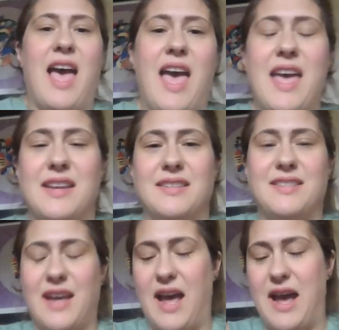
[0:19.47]

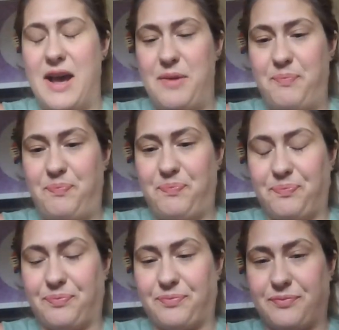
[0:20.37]
and I
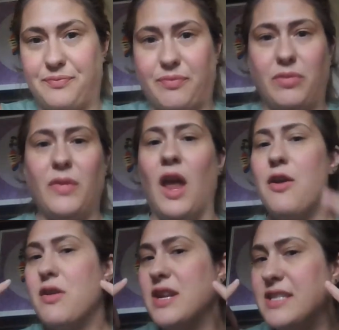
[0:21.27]

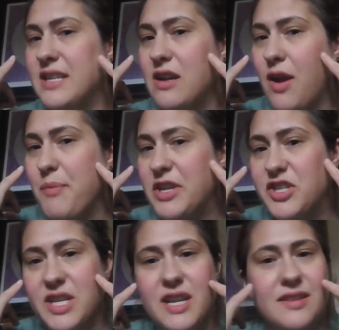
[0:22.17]
already did it on my
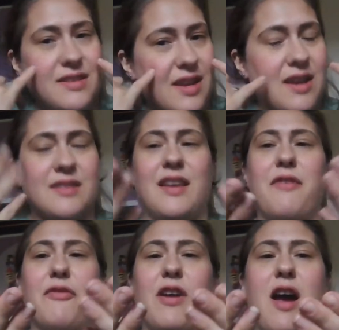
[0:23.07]
cheeks because I
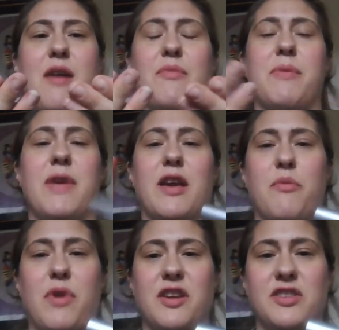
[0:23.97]
forgot my
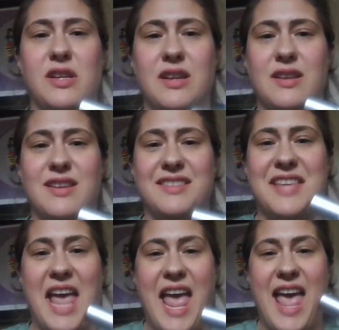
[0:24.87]
makeup brushes.
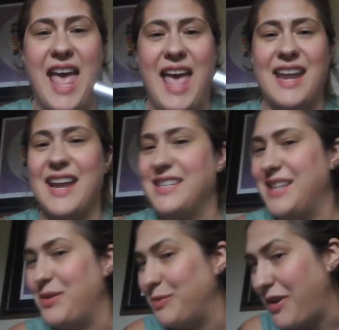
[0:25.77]
I did
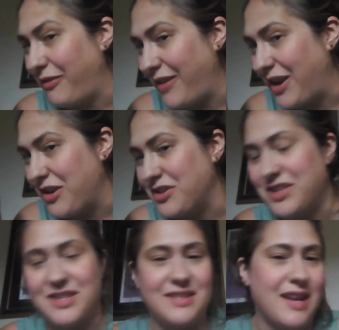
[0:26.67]
it with my fingers
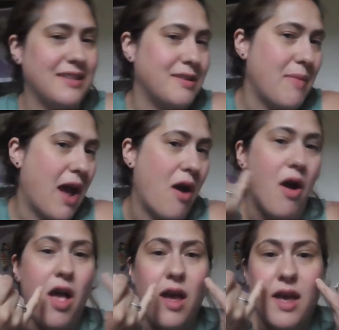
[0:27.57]
just to test them out.
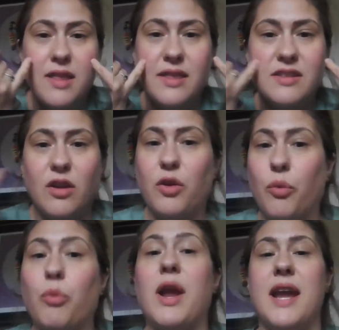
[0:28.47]
These are
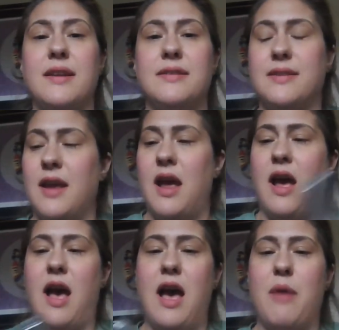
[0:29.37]
great.
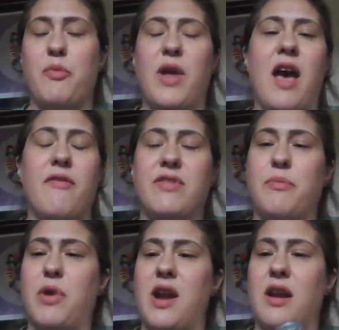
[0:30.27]
We have
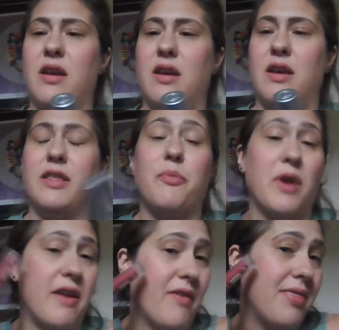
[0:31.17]
the
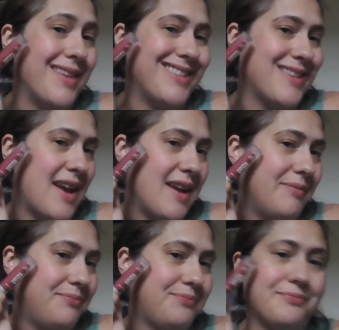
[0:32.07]
Brave on this side
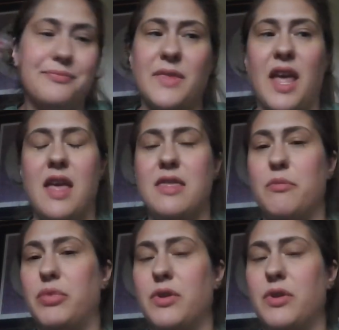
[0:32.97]
and the